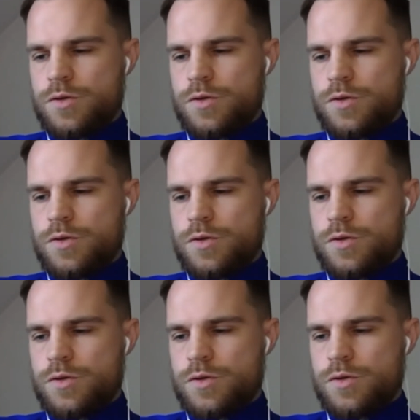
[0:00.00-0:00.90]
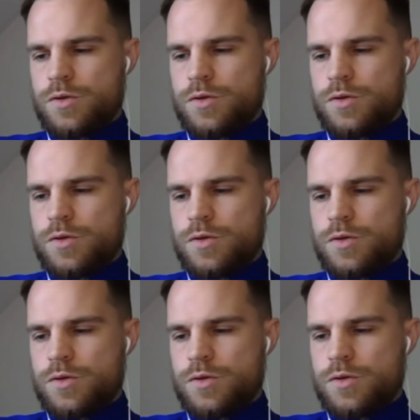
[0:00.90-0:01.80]
the
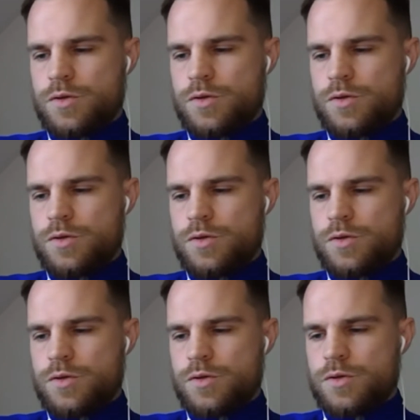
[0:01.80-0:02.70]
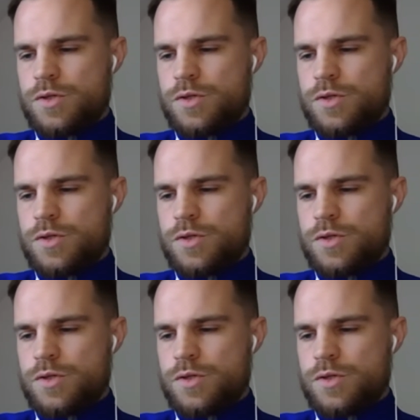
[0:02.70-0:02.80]
using our